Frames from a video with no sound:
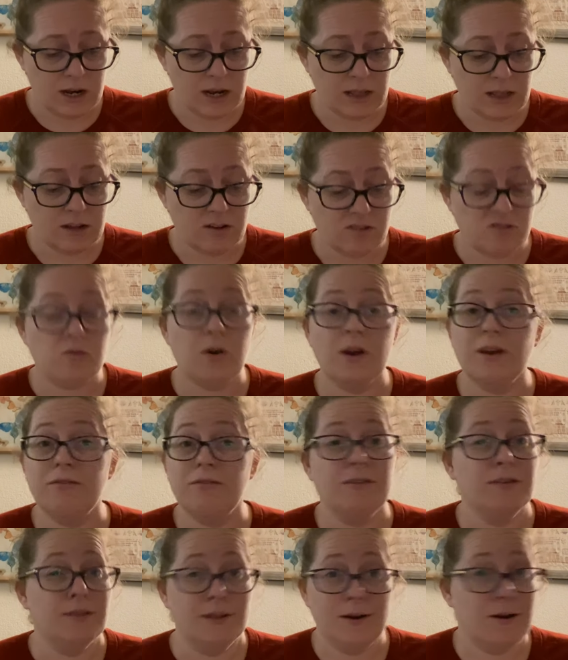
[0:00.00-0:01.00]
and there's quite a
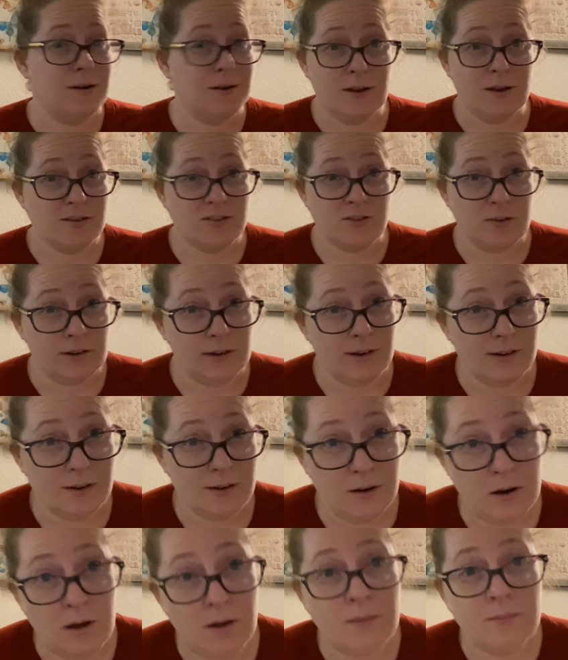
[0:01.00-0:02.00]
few that are not started
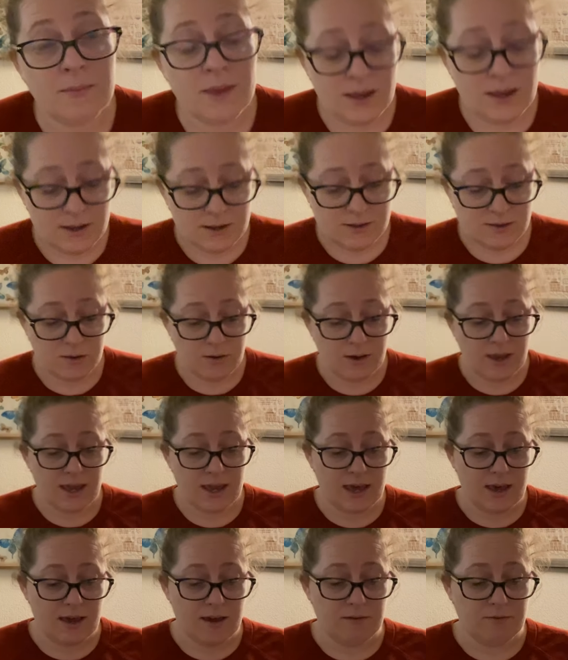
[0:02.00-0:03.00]
at all. So I
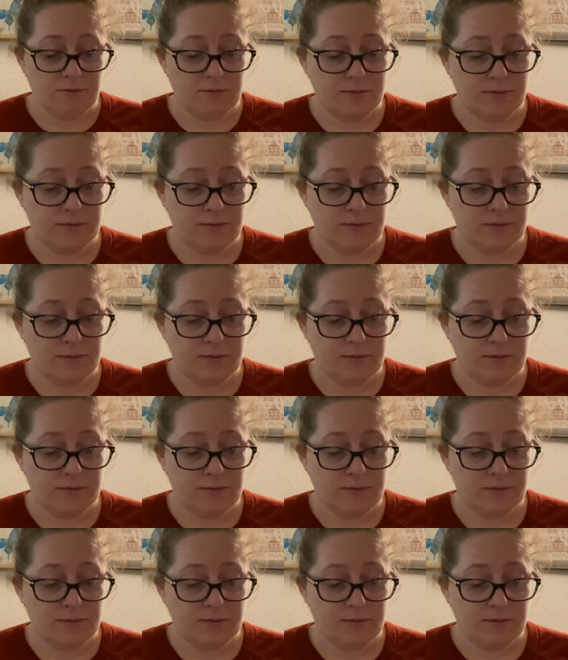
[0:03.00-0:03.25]
have,